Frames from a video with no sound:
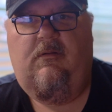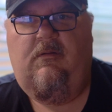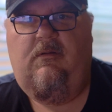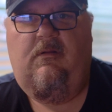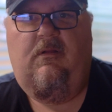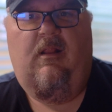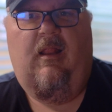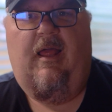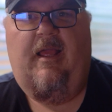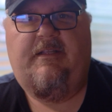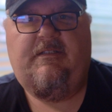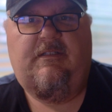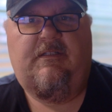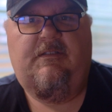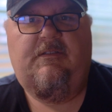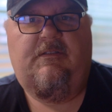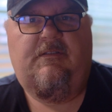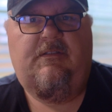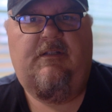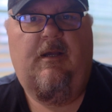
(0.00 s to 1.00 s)

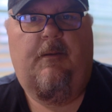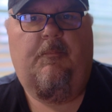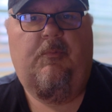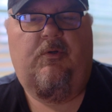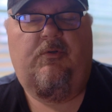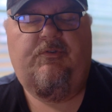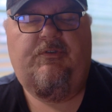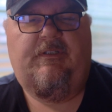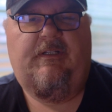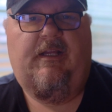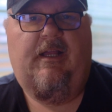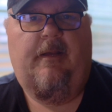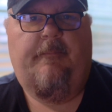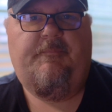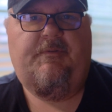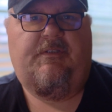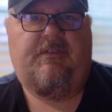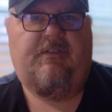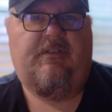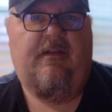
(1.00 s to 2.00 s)
glasses and tumblers and
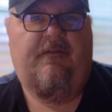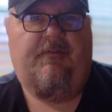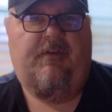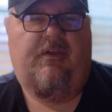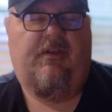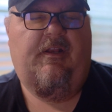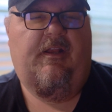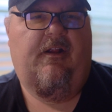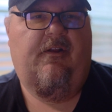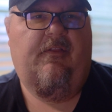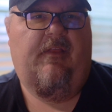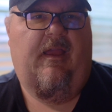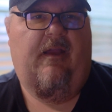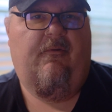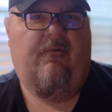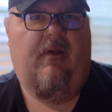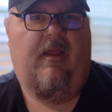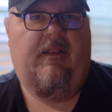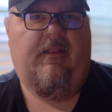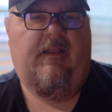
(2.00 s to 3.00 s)
cups and stuff. You could hear
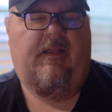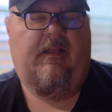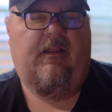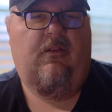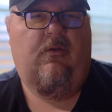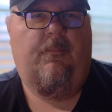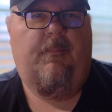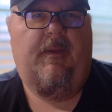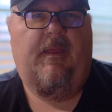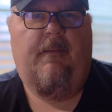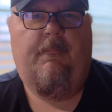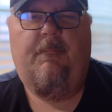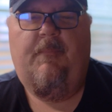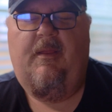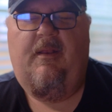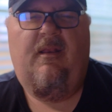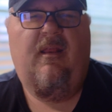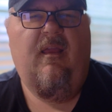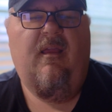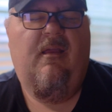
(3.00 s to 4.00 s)
that rattling a little bit,
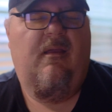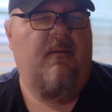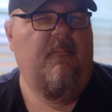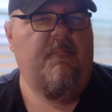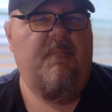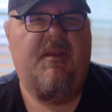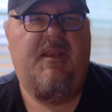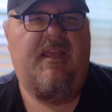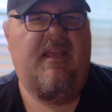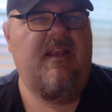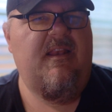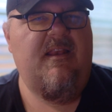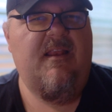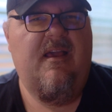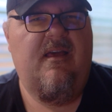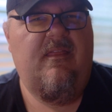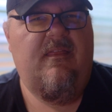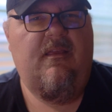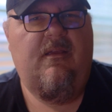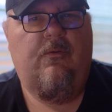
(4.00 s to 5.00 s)
but again,
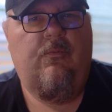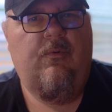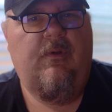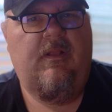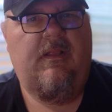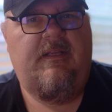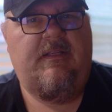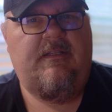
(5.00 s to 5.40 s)
nothing really